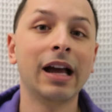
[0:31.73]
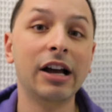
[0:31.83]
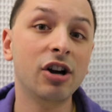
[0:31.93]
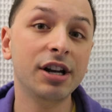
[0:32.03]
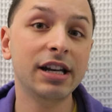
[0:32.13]

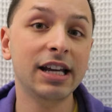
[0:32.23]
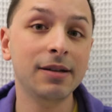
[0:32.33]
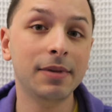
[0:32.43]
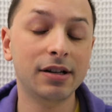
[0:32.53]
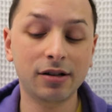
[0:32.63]
I got an
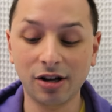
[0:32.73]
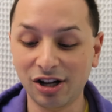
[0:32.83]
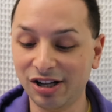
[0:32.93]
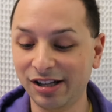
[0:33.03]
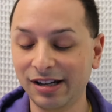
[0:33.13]
email
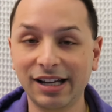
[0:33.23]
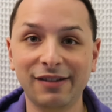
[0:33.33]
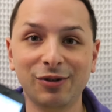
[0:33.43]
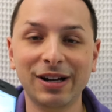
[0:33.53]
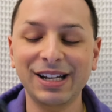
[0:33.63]
on, I
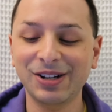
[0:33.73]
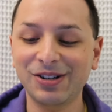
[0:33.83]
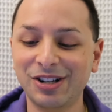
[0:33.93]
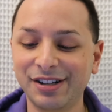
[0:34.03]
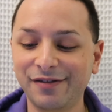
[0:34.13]
have it right
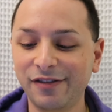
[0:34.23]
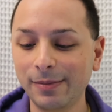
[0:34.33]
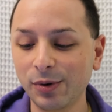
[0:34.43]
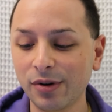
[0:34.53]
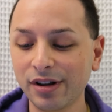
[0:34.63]
here, on
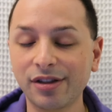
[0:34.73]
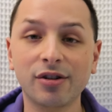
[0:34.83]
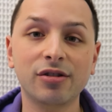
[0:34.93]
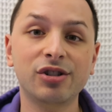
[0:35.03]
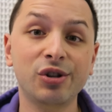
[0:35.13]
February
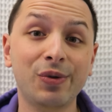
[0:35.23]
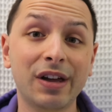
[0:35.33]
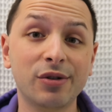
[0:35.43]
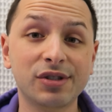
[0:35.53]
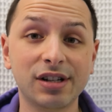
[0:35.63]
3rd,
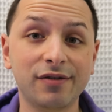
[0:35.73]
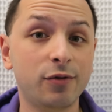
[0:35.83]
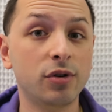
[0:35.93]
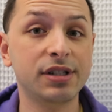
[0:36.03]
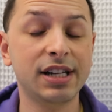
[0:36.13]

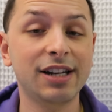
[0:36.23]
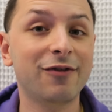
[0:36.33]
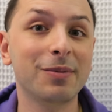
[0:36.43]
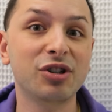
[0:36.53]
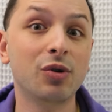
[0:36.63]

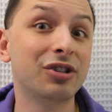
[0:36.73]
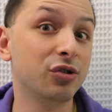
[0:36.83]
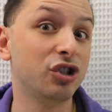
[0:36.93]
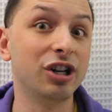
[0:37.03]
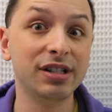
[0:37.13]
2014 from the
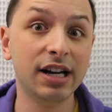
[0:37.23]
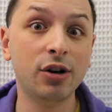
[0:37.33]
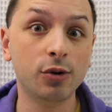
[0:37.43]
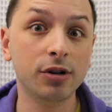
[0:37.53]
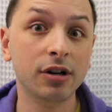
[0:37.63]
director John
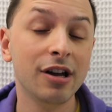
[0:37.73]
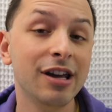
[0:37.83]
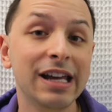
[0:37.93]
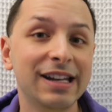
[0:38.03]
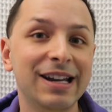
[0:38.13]
Dower.
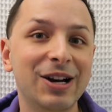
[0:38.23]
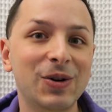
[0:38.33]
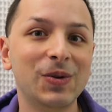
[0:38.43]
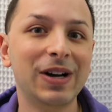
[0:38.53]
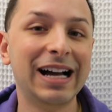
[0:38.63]

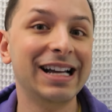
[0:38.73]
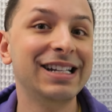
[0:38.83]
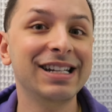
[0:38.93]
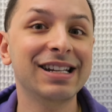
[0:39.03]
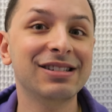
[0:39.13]
Now, I
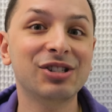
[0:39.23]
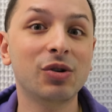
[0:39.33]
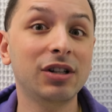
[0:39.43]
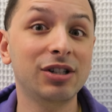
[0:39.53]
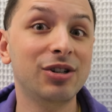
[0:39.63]
didn't
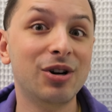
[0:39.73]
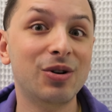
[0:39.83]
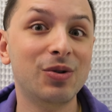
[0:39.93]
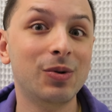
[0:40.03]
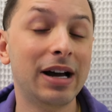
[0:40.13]
necessarily
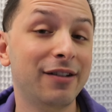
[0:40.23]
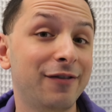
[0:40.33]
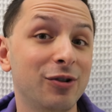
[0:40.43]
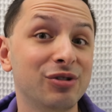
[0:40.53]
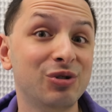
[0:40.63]
know at
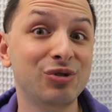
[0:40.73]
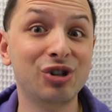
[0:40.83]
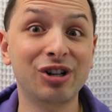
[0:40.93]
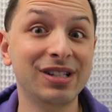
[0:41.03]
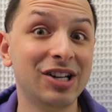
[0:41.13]
first who
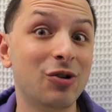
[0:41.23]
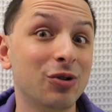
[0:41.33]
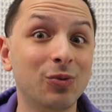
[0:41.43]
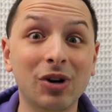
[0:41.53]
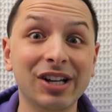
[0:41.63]
John
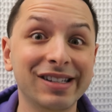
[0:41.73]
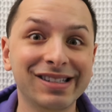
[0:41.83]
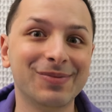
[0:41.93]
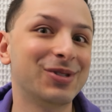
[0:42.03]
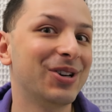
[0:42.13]
Dower
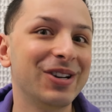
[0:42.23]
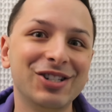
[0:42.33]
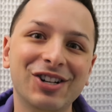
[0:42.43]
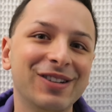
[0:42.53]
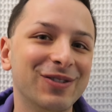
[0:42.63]
was. I'm sorry,
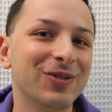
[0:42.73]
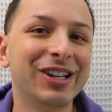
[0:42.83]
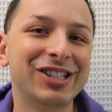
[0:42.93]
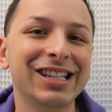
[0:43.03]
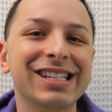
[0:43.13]
John, if you're
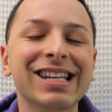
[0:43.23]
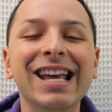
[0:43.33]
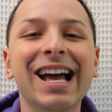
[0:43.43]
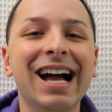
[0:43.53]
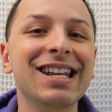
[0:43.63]
watching this.
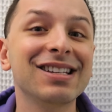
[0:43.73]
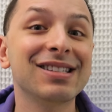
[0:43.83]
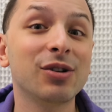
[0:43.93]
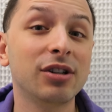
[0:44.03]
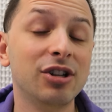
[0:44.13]
I
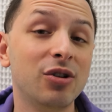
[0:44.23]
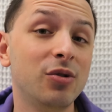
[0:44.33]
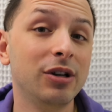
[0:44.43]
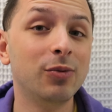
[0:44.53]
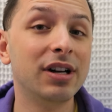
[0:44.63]
necessarily know
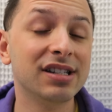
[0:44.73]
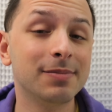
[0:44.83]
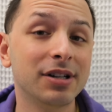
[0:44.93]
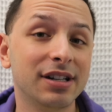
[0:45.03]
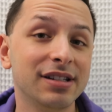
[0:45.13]
who he was
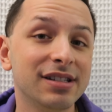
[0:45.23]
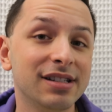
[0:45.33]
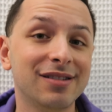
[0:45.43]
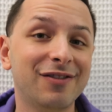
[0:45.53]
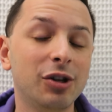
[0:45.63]
because
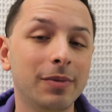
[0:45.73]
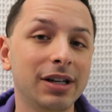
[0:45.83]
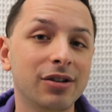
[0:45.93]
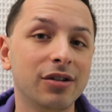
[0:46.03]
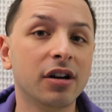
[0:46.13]
he's a
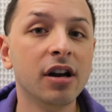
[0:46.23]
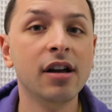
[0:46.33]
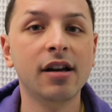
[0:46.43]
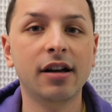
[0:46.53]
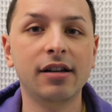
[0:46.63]
filmmaker
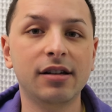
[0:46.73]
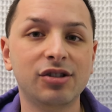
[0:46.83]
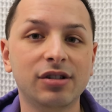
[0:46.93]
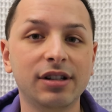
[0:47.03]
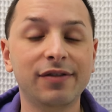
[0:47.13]

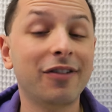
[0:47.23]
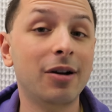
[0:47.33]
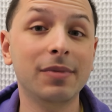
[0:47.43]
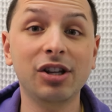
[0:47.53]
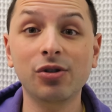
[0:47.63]
initially
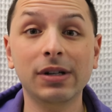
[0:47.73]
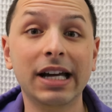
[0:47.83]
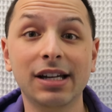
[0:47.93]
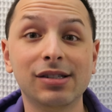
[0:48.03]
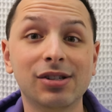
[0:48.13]
from the
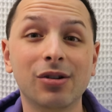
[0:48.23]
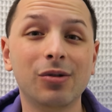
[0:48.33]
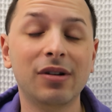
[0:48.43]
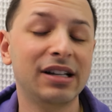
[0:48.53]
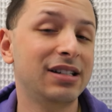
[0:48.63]
UK,
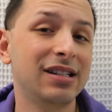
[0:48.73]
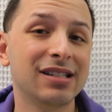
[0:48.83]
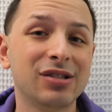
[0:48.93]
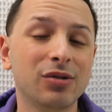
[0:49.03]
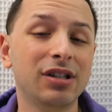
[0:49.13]
so I didn't
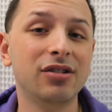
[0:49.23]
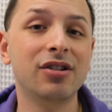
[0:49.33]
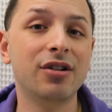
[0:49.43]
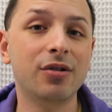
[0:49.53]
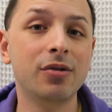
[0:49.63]
necessarily
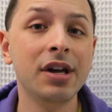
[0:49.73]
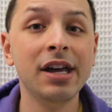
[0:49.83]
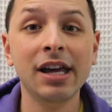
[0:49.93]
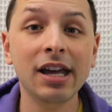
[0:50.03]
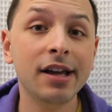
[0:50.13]
know
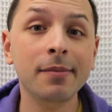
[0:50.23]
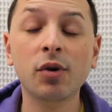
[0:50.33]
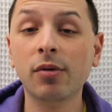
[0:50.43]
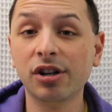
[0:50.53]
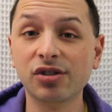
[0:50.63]
him
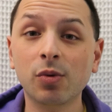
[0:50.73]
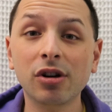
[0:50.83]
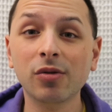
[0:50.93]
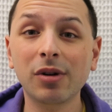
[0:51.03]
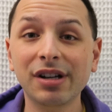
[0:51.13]
or what his
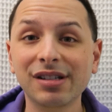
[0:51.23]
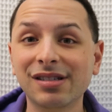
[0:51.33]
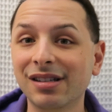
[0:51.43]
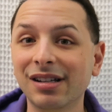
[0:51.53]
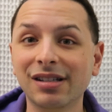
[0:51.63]
work
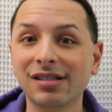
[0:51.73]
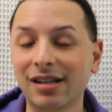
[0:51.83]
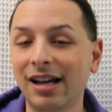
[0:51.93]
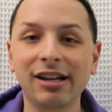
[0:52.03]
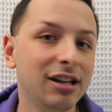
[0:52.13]
was. And
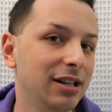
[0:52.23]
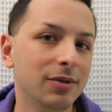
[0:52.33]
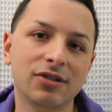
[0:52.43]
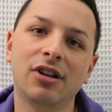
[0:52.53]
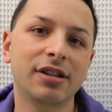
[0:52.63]
I get
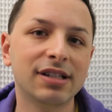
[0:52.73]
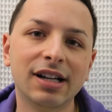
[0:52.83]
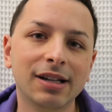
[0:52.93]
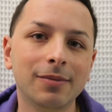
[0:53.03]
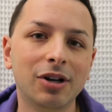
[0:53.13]
emails all the
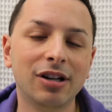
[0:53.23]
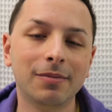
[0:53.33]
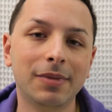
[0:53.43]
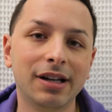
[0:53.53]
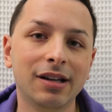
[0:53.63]
time
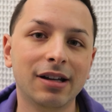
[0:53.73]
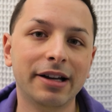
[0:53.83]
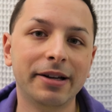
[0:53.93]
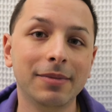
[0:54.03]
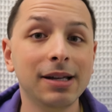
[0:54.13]
on my
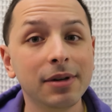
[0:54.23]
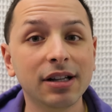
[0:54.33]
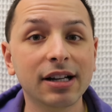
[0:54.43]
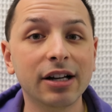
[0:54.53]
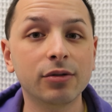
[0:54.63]
um,
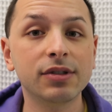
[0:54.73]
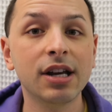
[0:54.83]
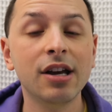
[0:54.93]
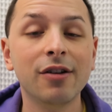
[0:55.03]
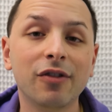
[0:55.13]
email account
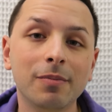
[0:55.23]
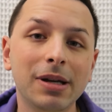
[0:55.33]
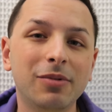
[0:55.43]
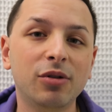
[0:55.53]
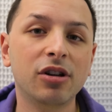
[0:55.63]
from
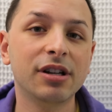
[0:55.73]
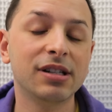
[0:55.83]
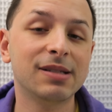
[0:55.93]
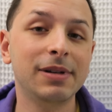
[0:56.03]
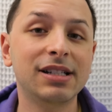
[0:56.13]
people
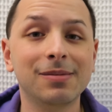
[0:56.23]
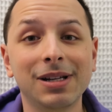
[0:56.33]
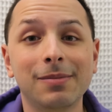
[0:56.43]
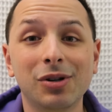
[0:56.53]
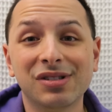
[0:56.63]
looking to speak to
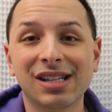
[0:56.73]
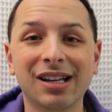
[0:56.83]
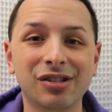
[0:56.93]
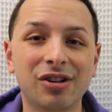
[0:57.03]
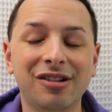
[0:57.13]
me about
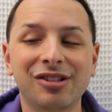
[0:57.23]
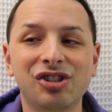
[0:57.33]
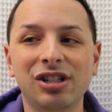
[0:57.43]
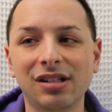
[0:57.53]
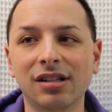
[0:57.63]

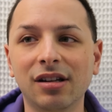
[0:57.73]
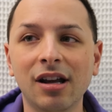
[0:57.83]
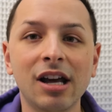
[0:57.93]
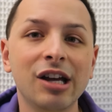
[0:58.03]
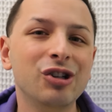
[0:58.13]
Scientology and
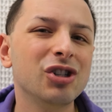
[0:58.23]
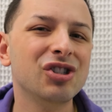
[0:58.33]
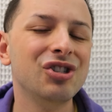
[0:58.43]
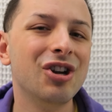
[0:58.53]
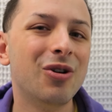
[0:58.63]

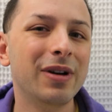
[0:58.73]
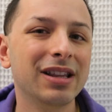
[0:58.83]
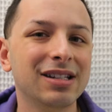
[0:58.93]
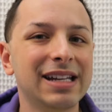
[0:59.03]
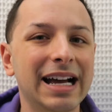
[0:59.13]
just
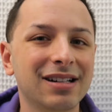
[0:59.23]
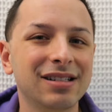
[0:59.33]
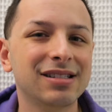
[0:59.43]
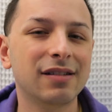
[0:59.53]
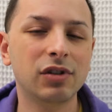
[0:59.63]
knowing the
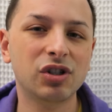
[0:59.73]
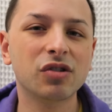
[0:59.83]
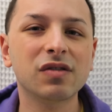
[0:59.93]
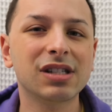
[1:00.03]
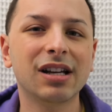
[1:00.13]
tactics of the
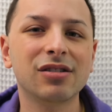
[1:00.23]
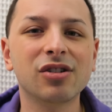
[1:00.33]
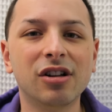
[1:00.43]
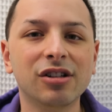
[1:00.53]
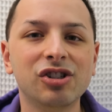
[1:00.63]
Church of
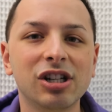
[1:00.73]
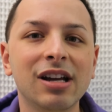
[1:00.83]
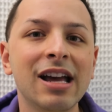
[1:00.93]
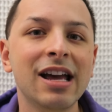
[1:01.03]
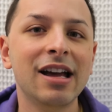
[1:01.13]

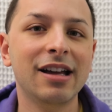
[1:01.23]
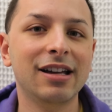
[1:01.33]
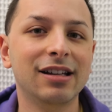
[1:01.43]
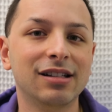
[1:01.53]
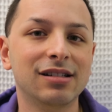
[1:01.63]
Scientology
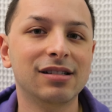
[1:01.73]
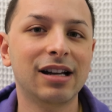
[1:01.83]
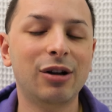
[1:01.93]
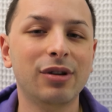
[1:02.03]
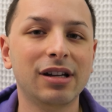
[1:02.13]
and
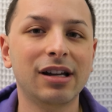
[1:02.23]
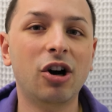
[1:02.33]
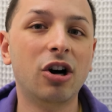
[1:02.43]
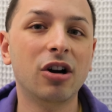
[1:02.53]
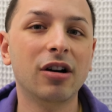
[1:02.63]
how they
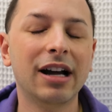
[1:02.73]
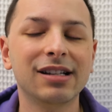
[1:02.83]
are.